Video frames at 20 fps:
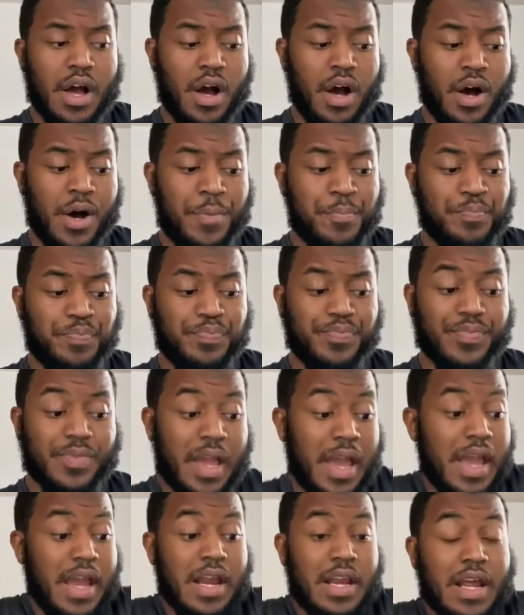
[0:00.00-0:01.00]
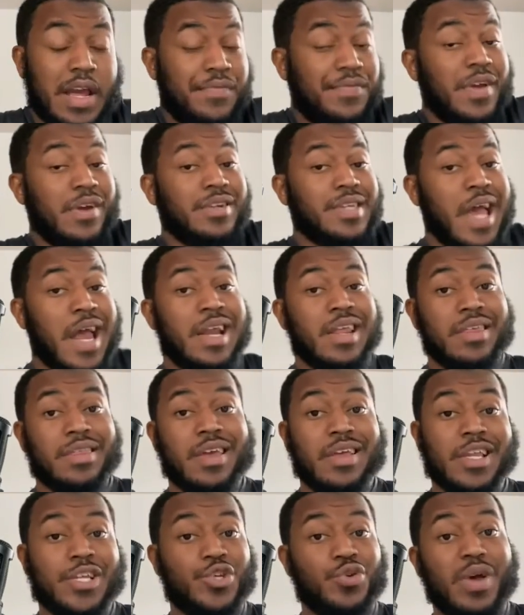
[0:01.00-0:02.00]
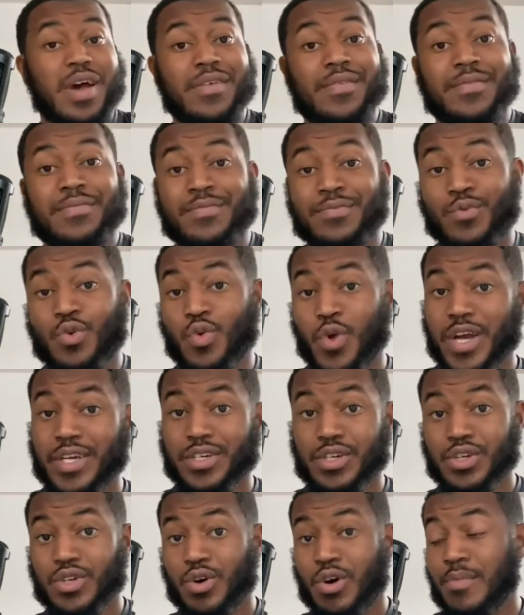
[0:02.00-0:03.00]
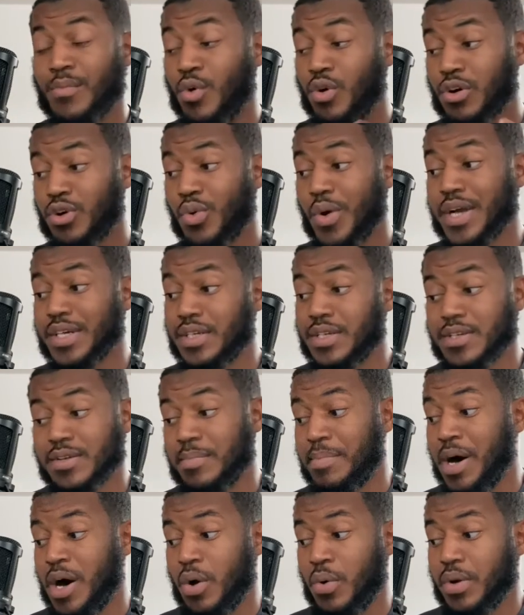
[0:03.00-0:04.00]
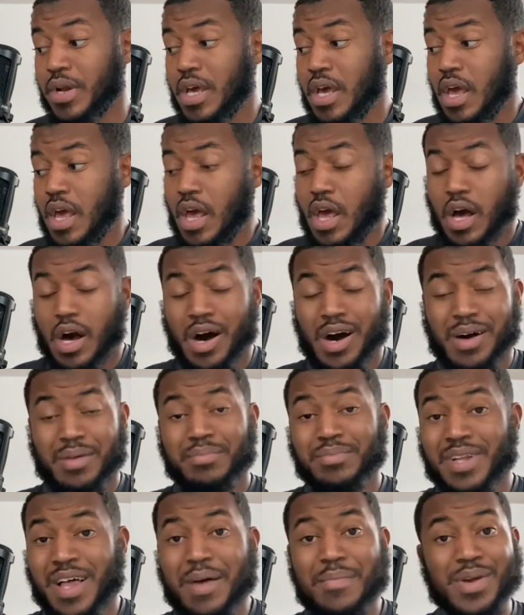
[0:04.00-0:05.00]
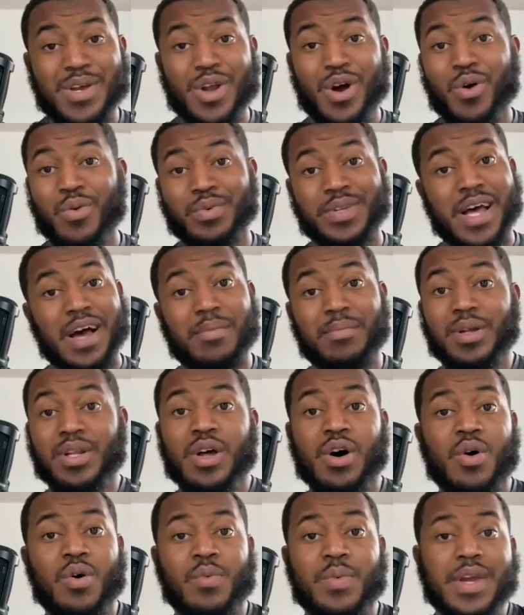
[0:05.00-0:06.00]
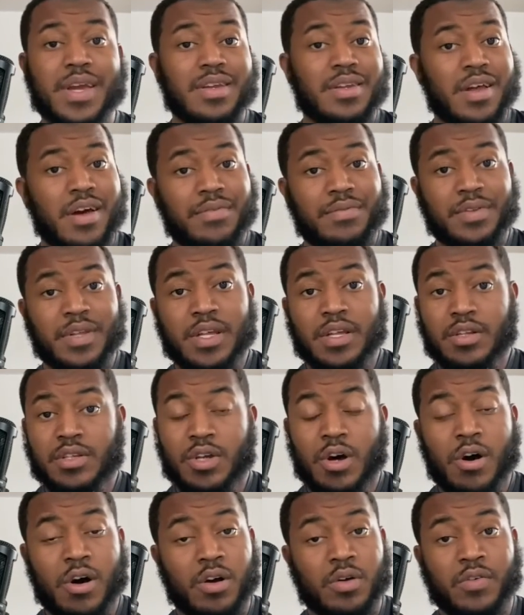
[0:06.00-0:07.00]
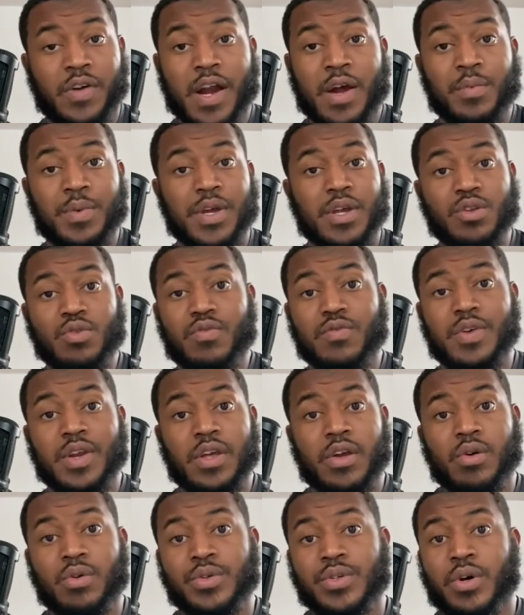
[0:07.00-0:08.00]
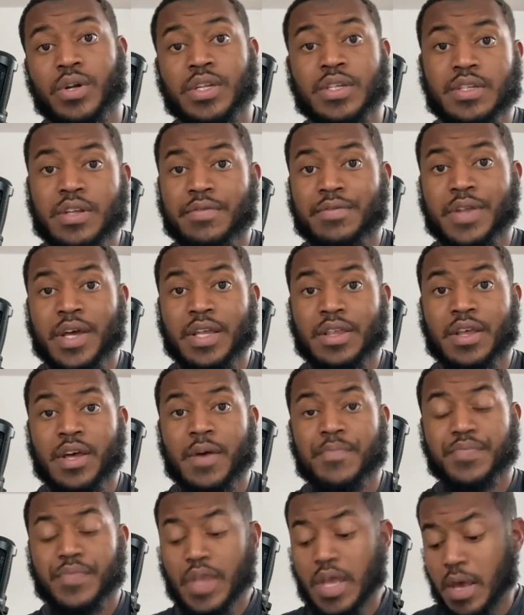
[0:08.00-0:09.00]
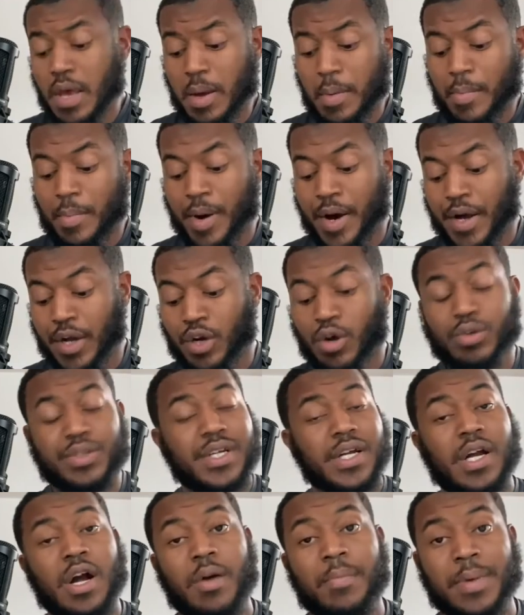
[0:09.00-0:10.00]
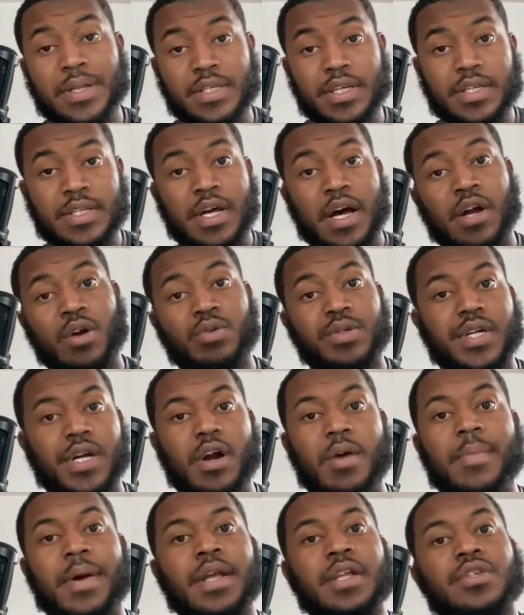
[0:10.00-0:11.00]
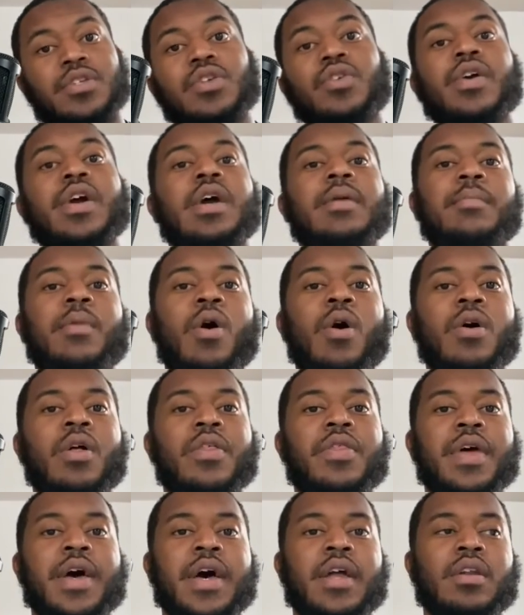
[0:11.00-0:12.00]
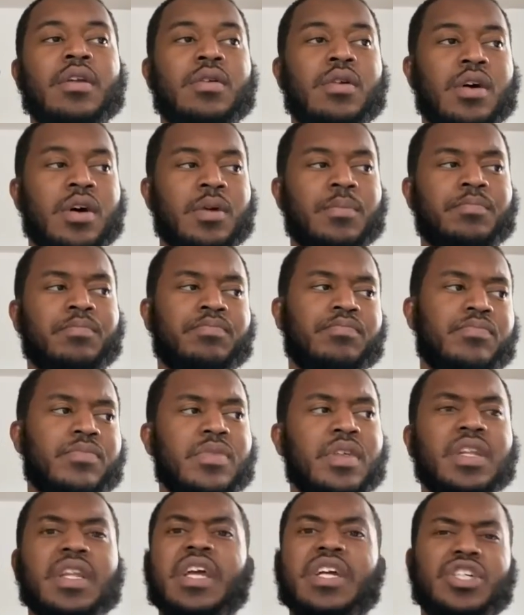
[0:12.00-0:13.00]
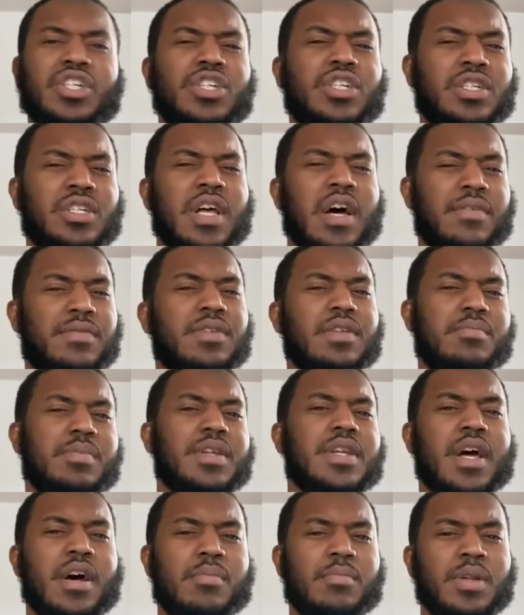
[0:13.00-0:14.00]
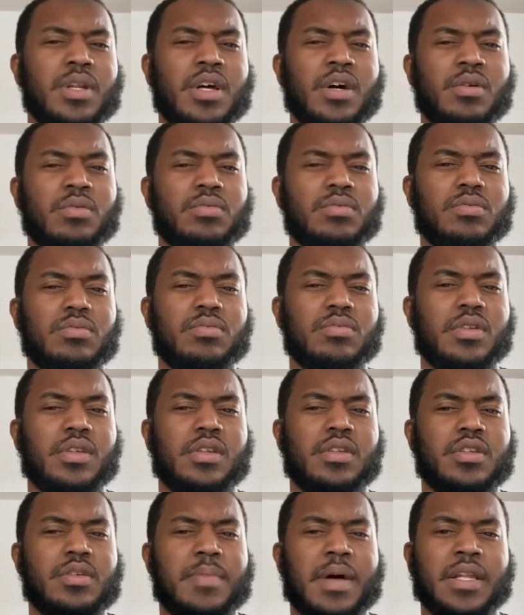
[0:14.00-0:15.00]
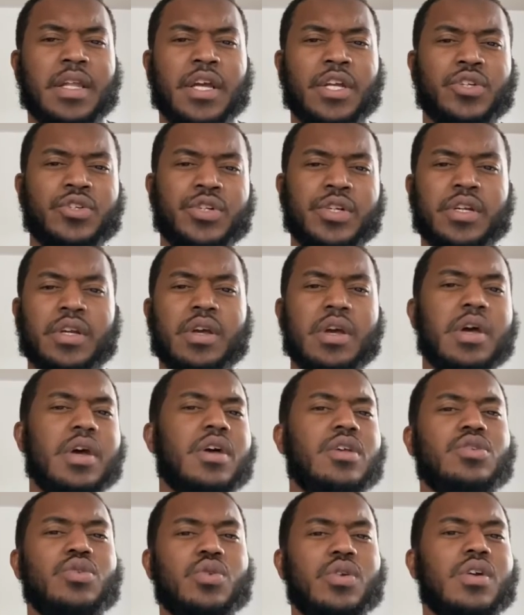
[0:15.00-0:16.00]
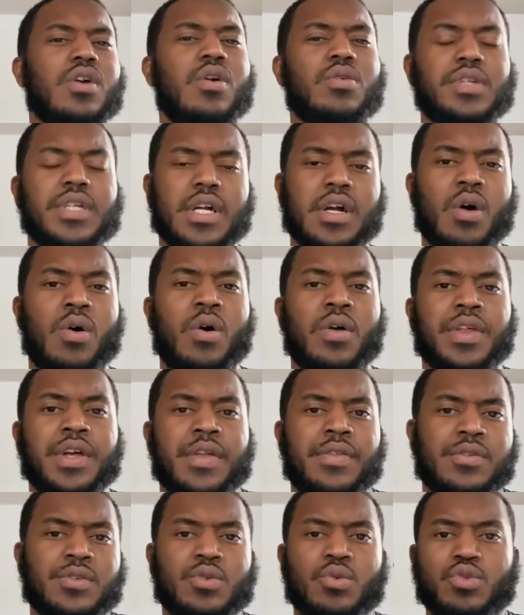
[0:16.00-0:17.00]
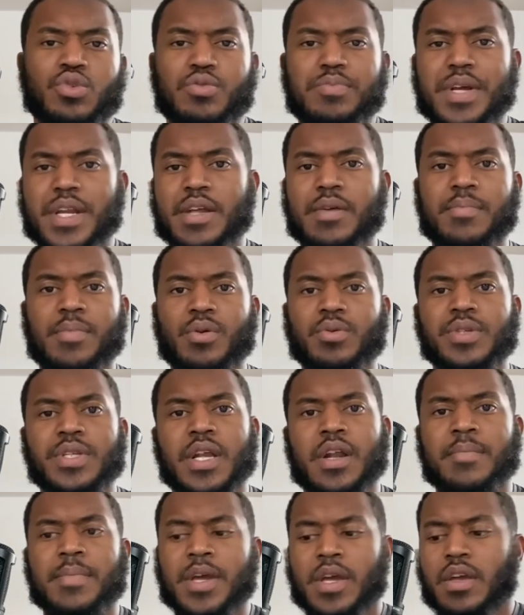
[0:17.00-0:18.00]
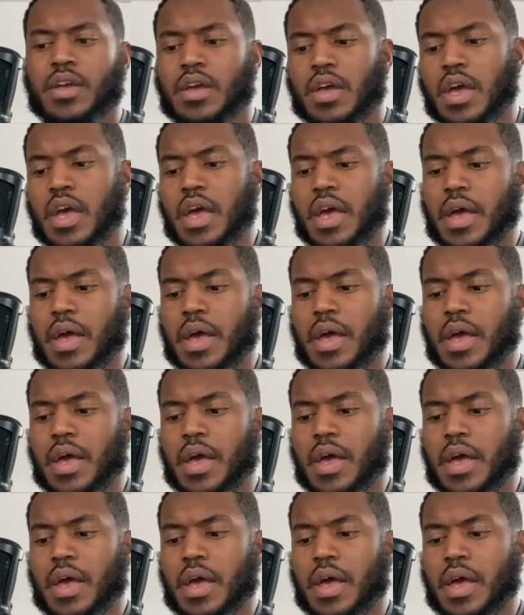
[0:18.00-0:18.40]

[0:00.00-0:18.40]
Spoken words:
And if there's anything that you have questions on, more questions about, let me know down below and we can definitely talk, right? We can do videos on it and stuff like that. But go check out my TikTok, go check out my Instagram, all of that. The link should definitely be down below to my link tree, so you can go check out all the other social media posts that I make.